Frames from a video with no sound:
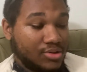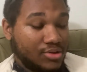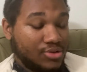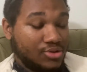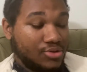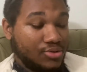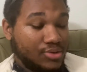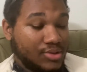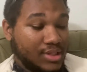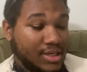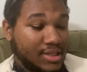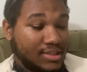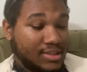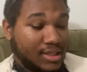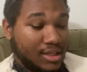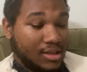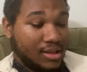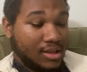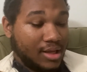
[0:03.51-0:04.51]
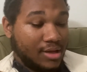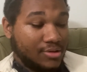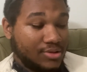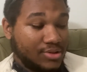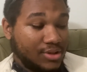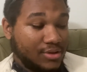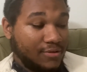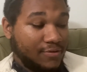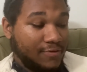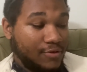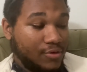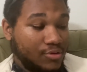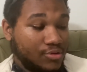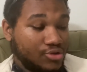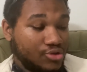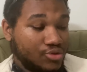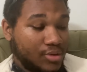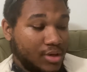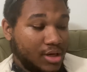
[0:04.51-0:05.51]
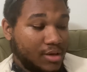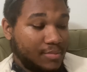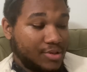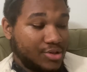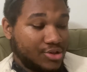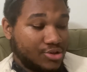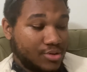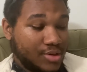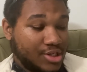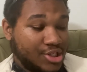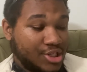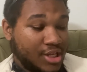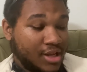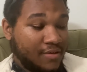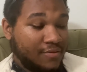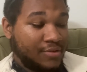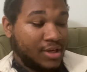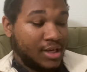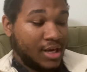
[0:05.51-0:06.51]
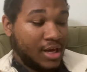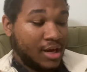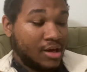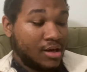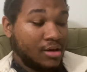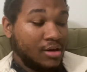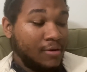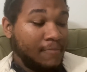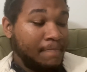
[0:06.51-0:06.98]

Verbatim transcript: on Tuesday sent a letter to the Food and Drug Administration, FDA,